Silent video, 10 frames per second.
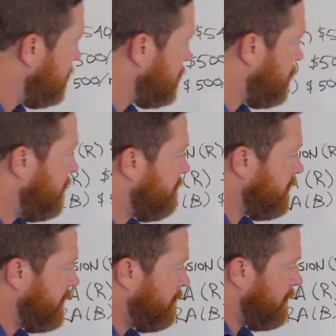So we
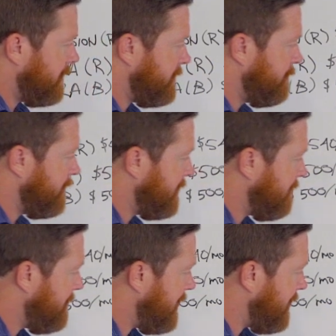really want to
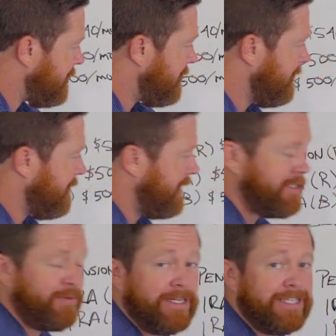eliminate that
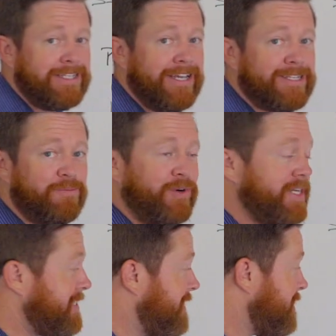
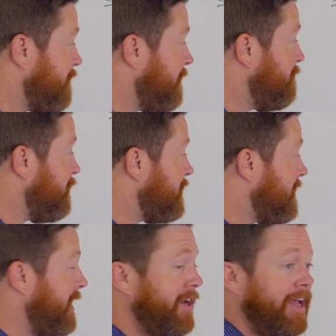
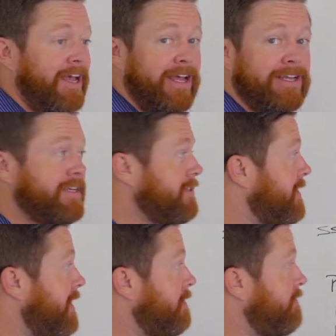26.63%. As I
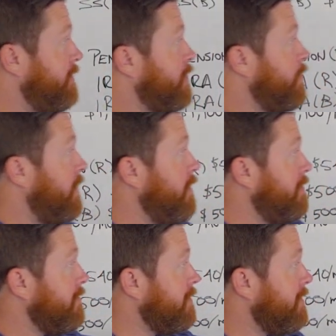said, if you go
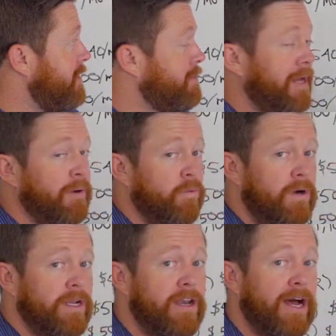over this by
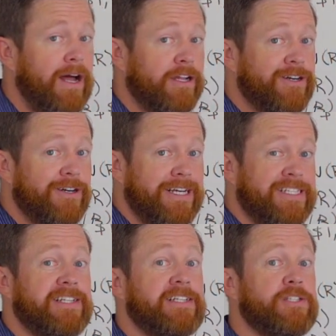$1,
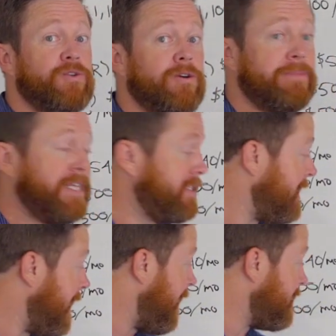it's an exorbitant
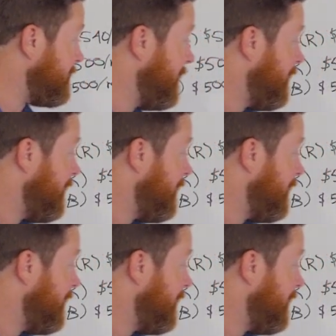tax,